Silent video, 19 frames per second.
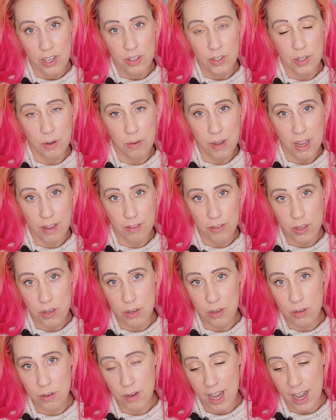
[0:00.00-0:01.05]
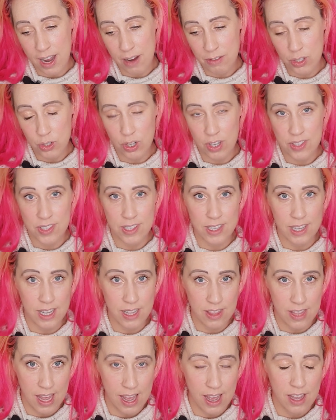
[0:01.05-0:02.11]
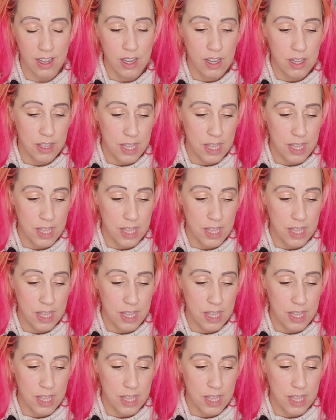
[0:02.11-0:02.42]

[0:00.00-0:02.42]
So if you are interested in that,